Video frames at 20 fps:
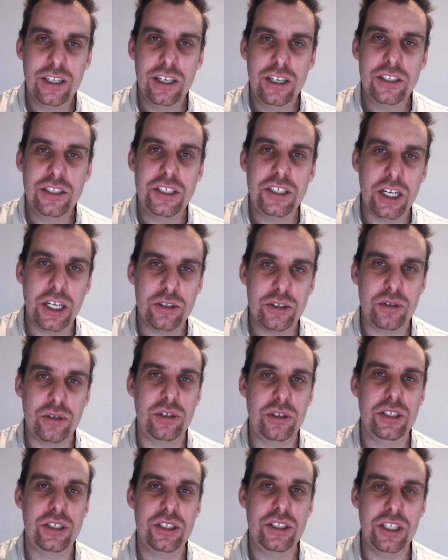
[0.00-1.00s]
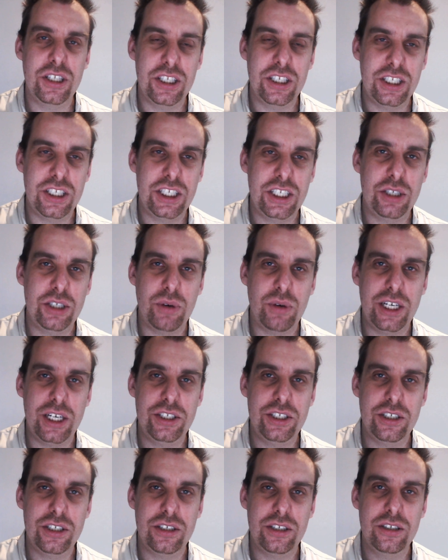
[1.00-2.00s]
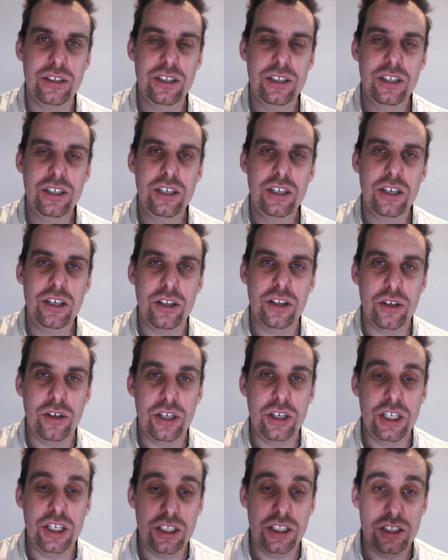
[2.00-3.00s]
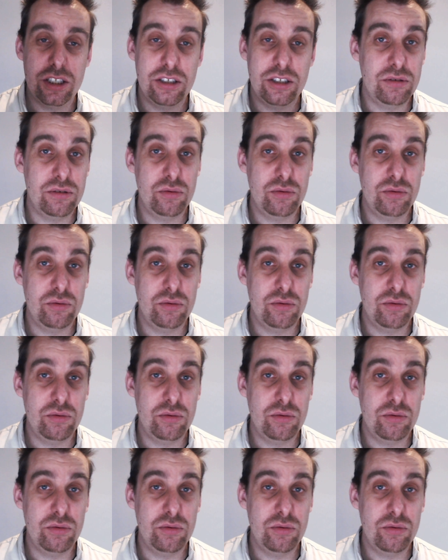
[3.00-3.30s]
to the situation that is